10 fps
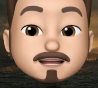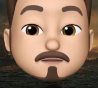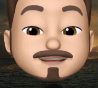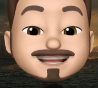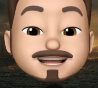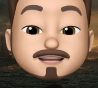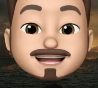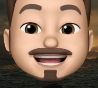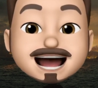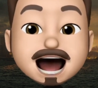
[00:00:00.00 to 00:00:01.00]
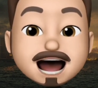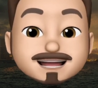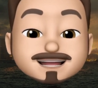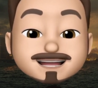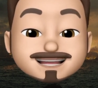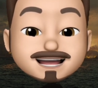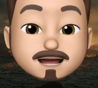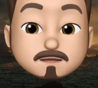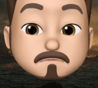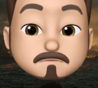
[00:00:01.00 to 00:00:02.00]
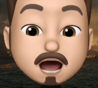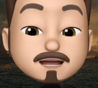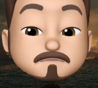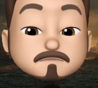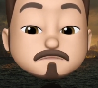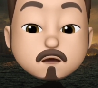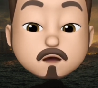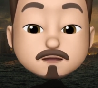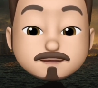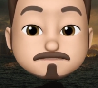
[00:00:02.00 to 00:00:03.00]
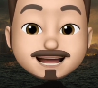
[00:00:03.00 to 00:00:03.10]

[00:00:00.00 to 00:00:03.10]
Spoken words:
To essentially get Godzilla to fight for them,